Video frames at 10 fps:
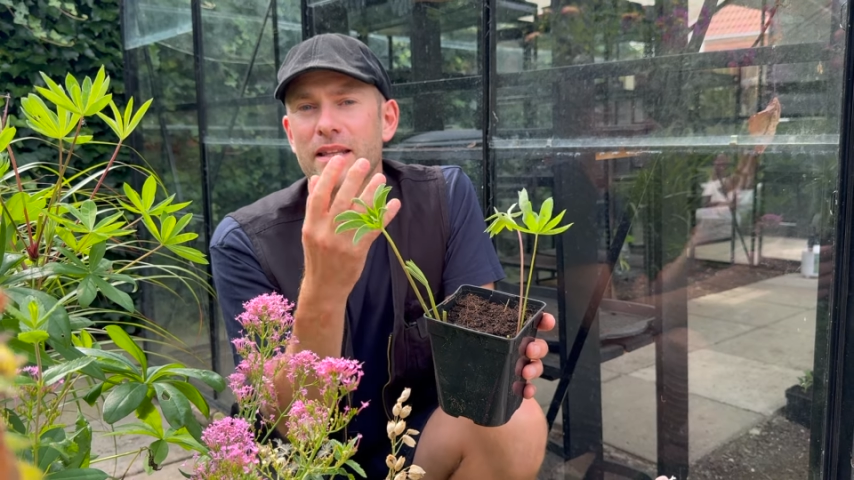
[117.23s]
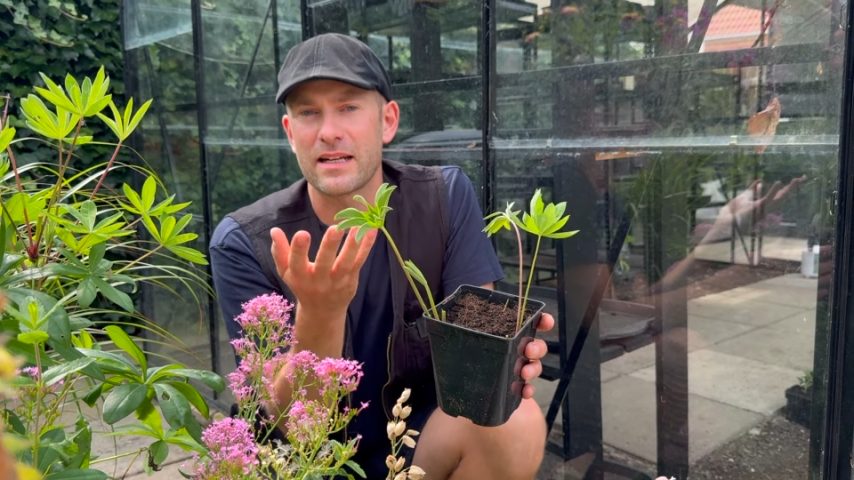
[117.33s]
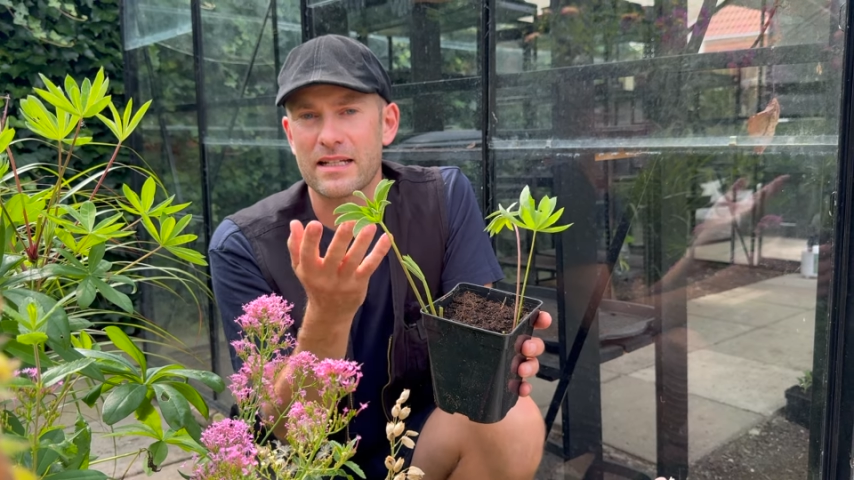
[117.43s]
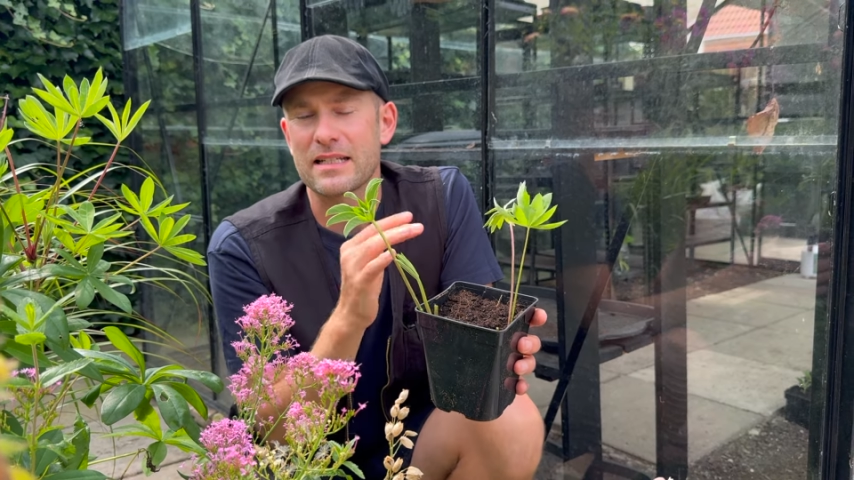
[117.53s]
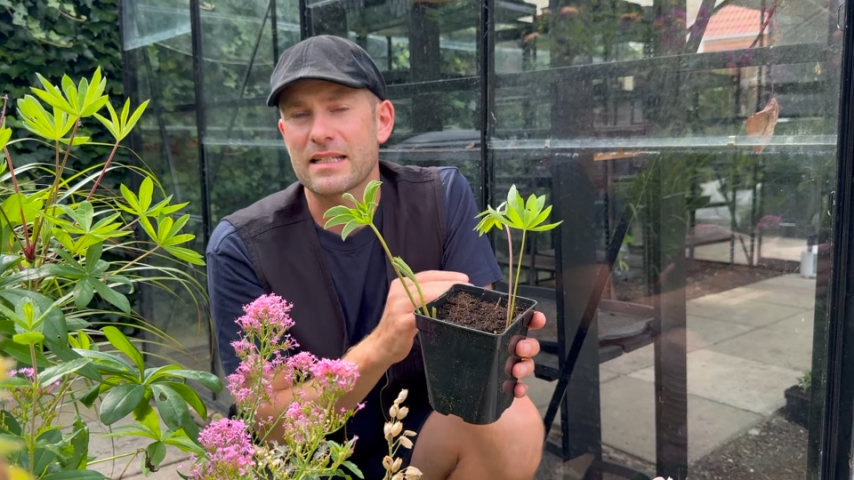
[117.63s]

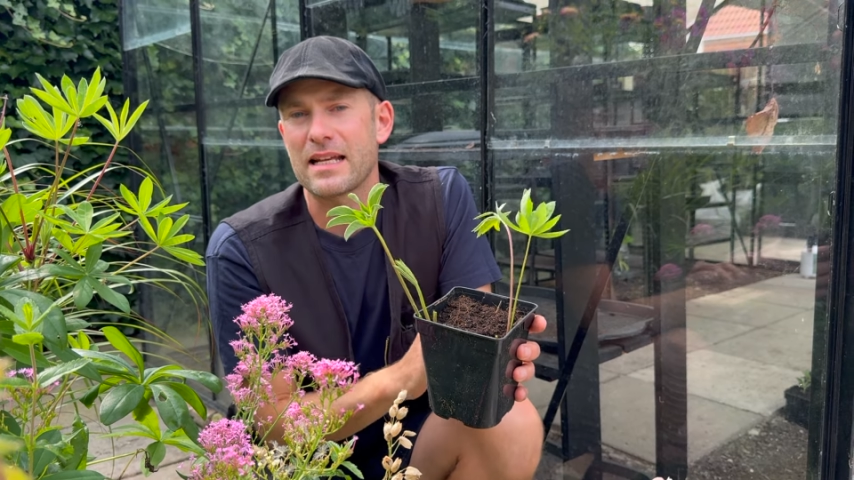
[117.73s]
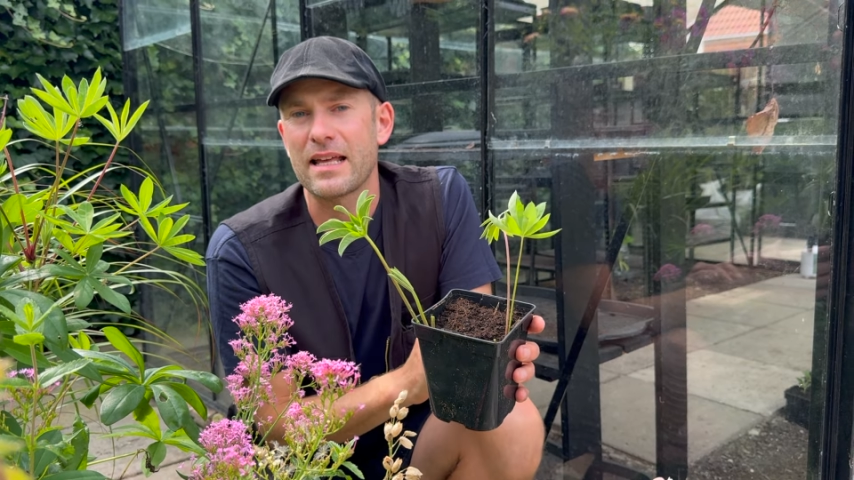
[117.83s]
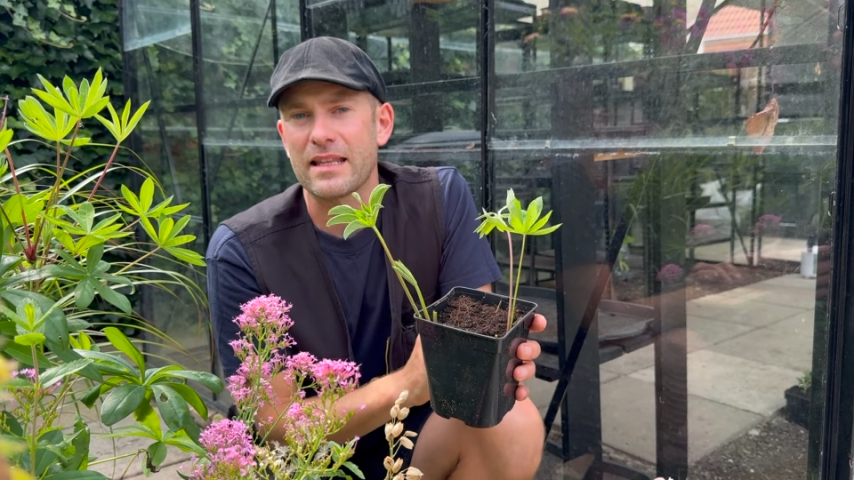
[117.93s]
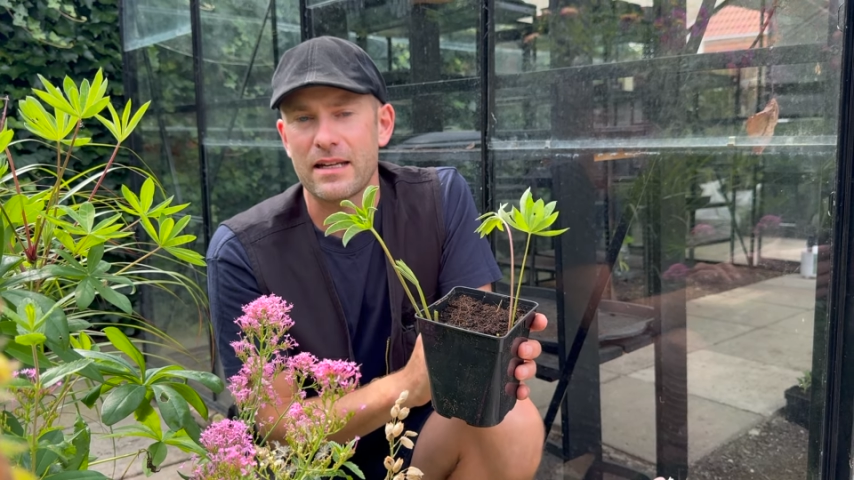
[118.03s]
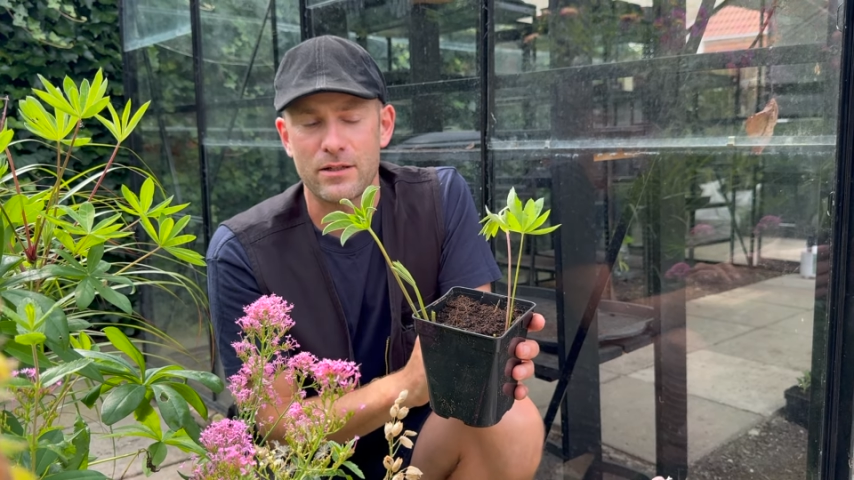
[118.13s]
Then it's a
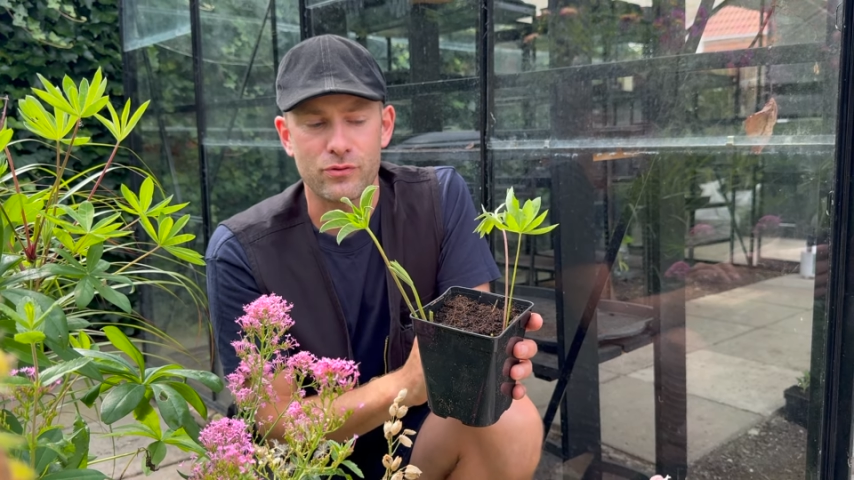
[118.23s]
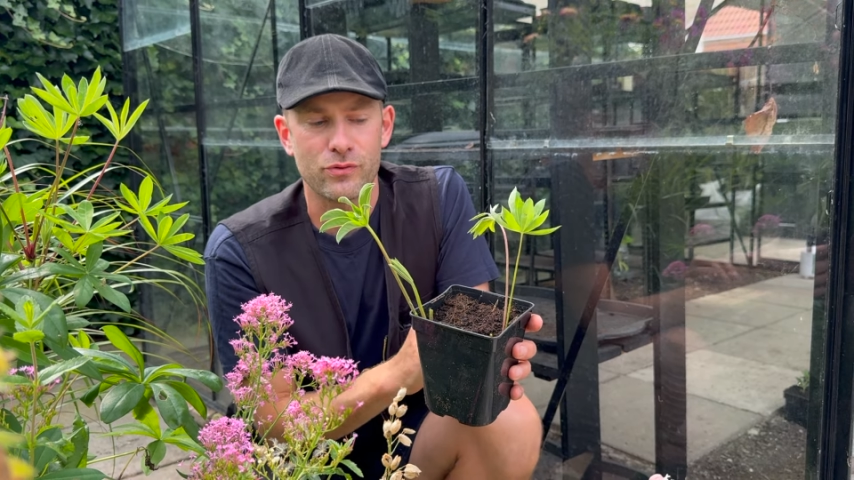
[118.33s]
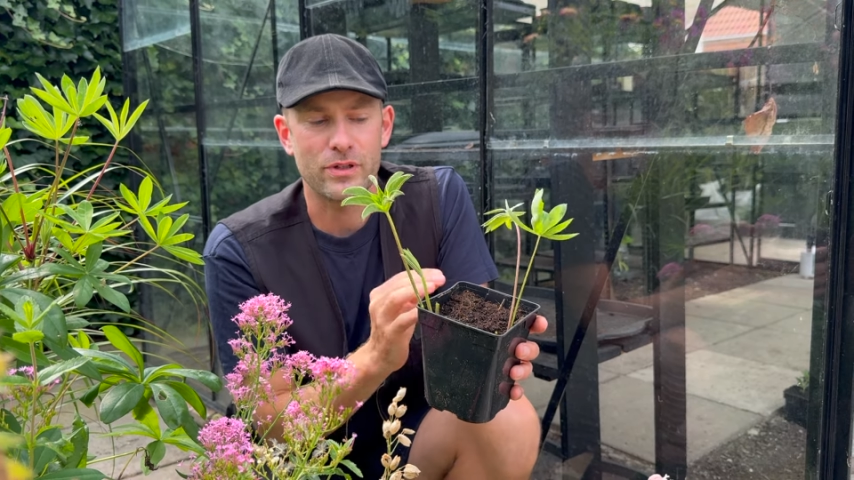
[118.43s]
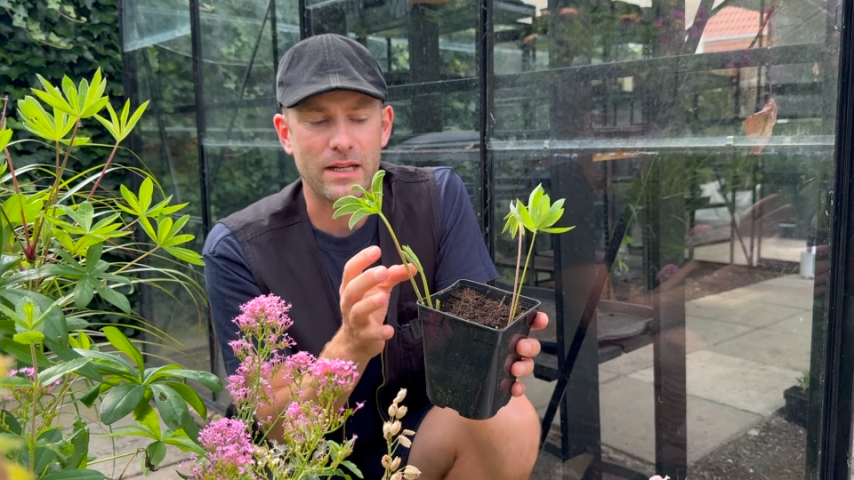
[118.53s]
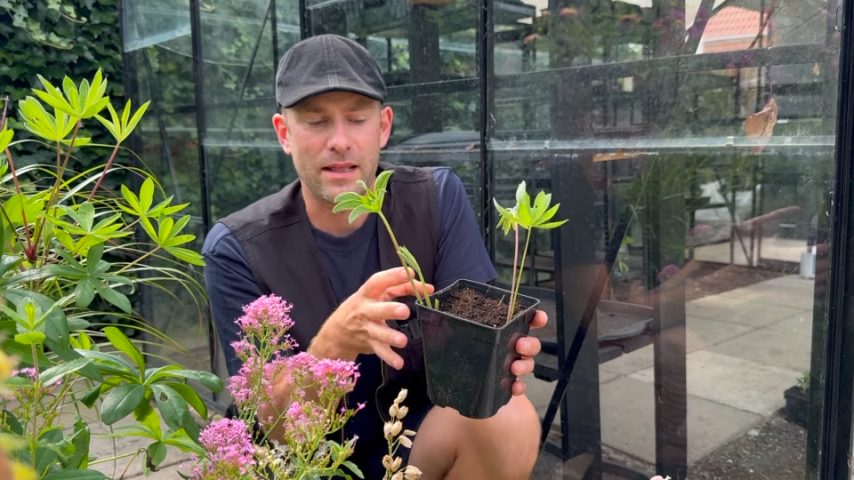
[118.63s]
sign that it's rooted,